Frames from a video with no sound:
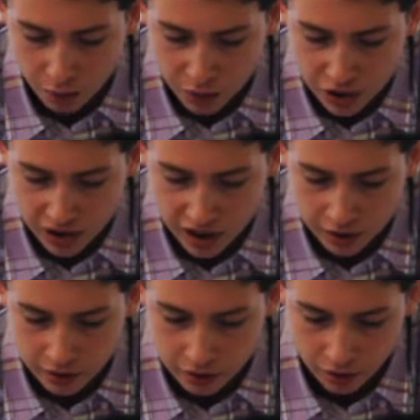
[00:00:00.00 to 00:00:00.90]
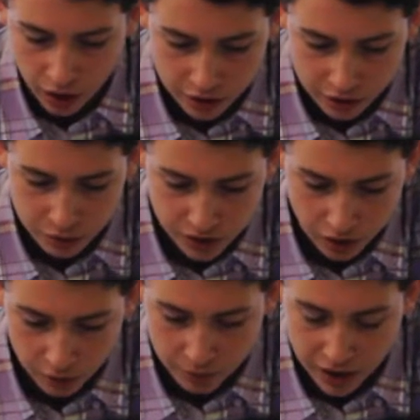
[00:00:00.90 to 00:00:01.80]
which is then I use
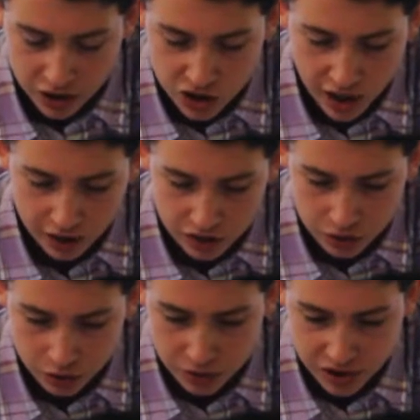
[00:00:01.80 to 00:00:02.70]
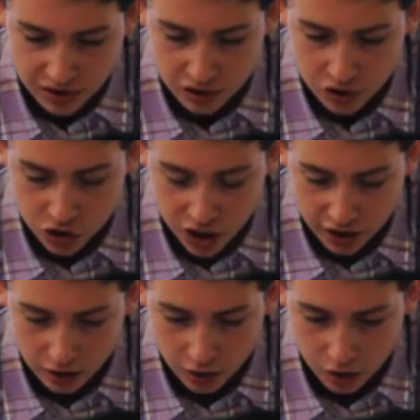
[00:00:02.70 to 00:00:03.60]
Ajax to send it to
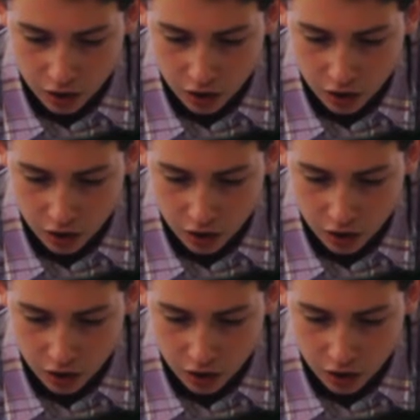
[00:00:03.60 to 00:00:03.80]
Django,